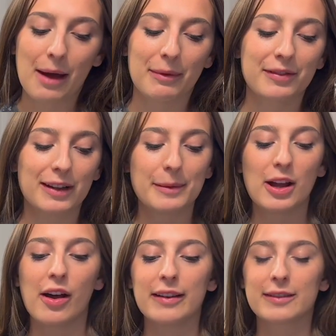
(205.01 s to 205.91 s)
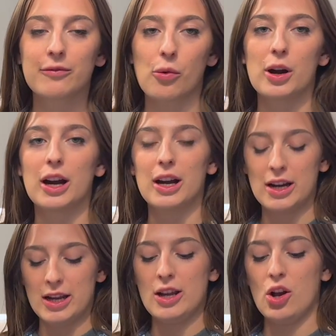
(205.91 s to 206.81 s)
This recipe calls for
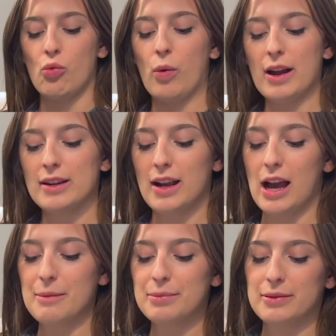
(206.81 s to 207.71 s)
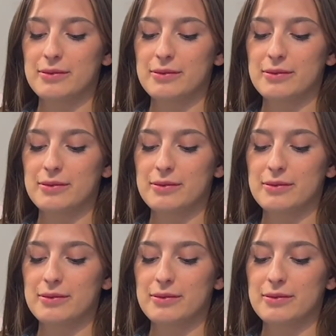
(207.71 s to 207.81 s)
1 cup.